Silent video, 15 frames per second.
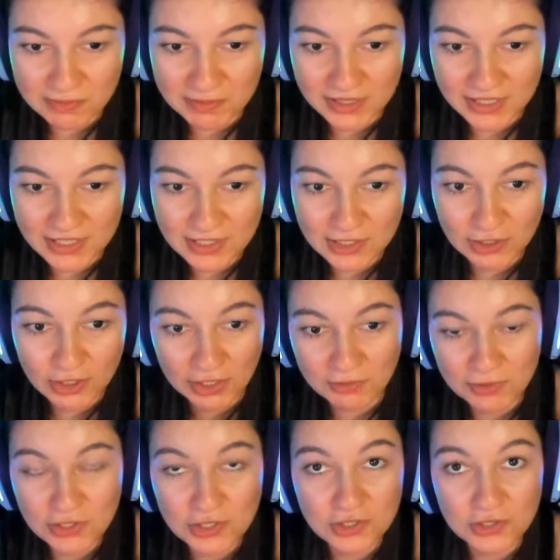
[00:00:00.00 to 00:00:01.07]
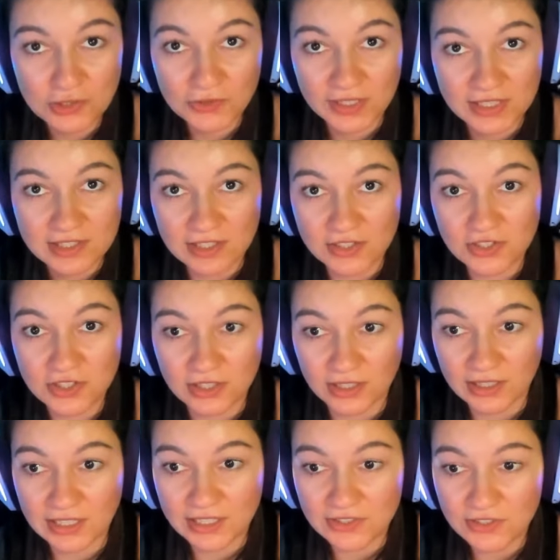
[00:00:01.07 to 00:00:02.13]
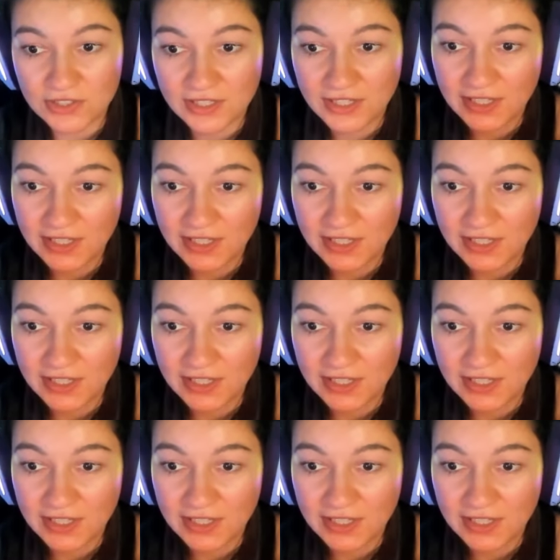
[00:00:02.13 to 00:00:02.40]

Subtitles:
because look at what she's doing at such a young age.